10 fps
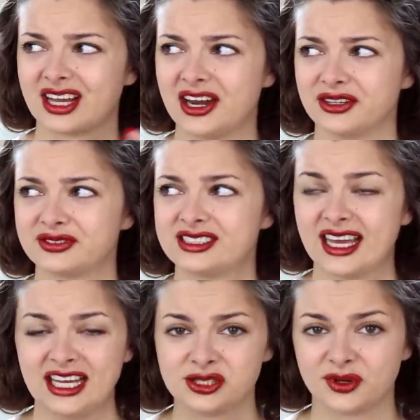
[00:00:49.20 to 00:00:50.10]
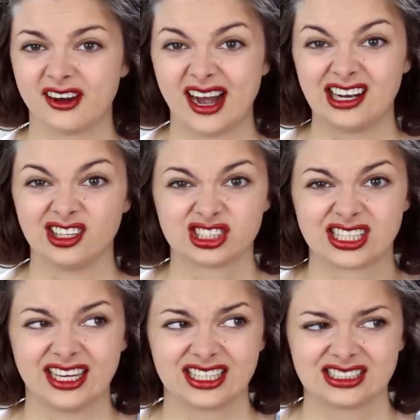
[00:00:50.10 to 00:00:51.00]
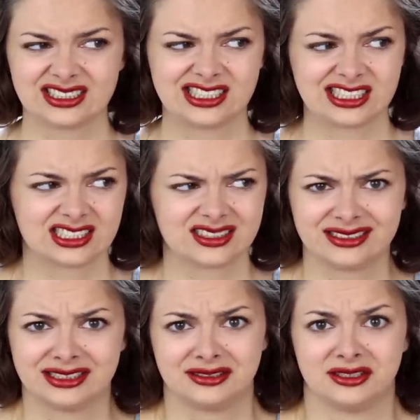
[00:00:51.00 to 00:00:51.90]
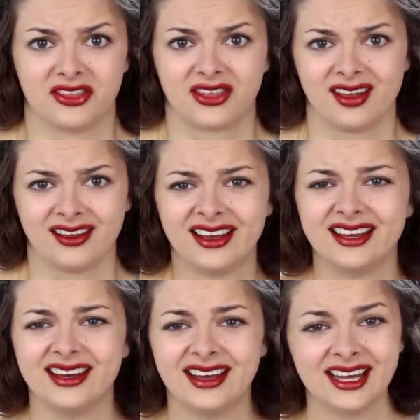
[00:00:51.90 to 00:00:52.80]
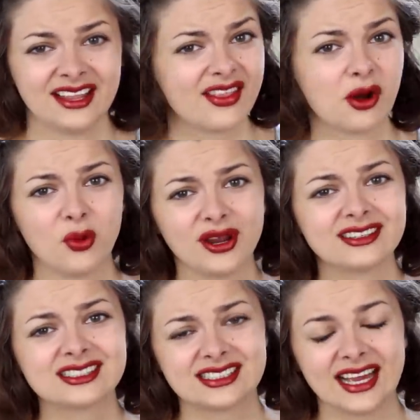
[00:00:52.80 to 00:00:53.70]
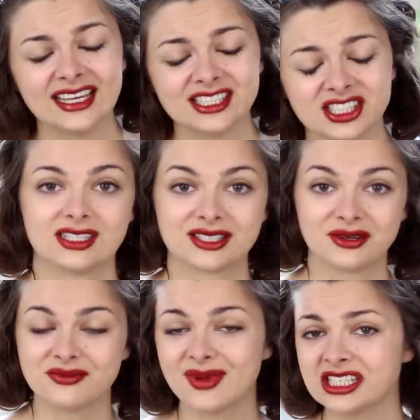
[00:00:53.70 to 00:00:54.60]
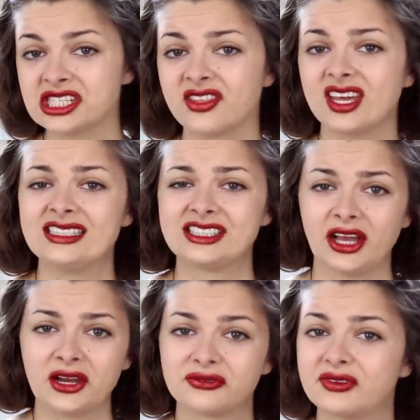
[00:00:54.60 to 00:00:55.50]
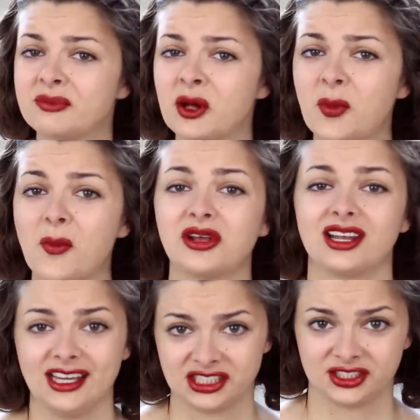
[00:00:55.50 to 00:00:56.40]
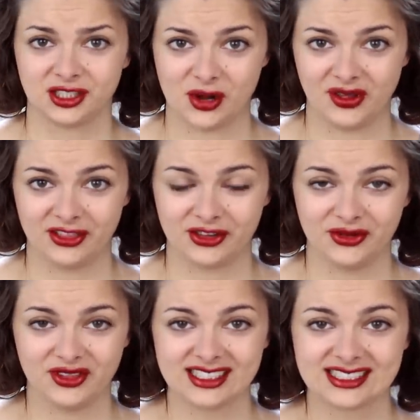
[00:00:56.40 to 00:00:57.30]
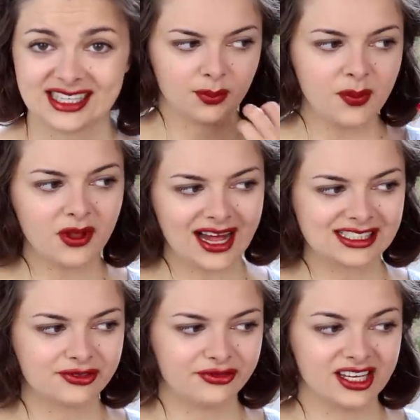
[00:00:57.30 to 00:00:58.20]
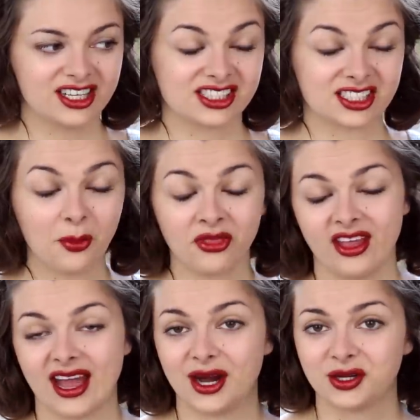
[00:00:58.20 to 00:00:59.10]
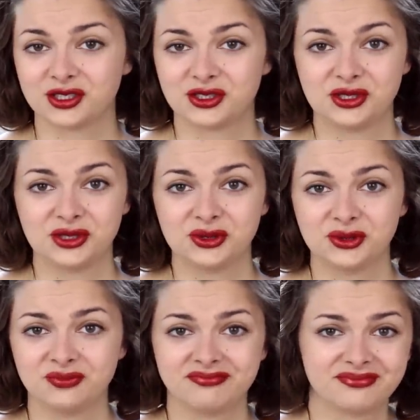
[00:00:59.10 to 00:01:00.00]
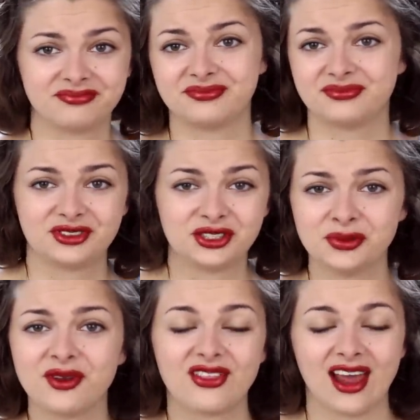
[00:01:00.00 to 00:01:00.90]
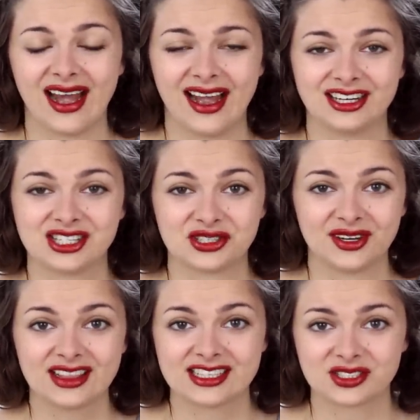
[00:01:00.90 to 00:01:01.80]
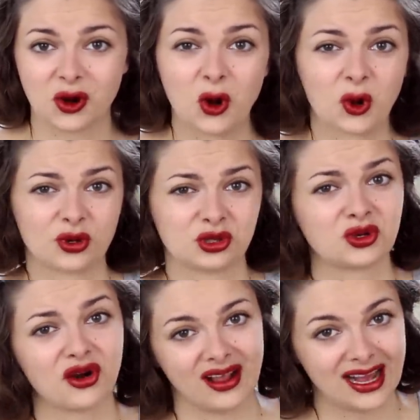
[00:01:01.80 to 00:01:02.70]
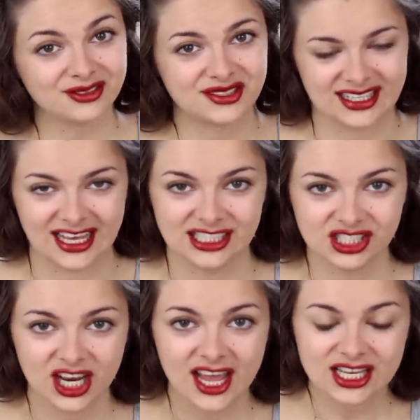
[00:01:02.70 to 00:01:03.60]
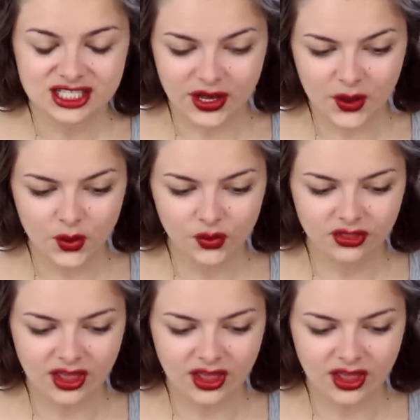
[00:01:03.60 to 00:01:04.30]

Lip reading: kind of stage where your hair looks like just nothing, that weird stage. So imagine the entire female population going through this. People had to figure something out to do with their hair during this awkward growing out stage. So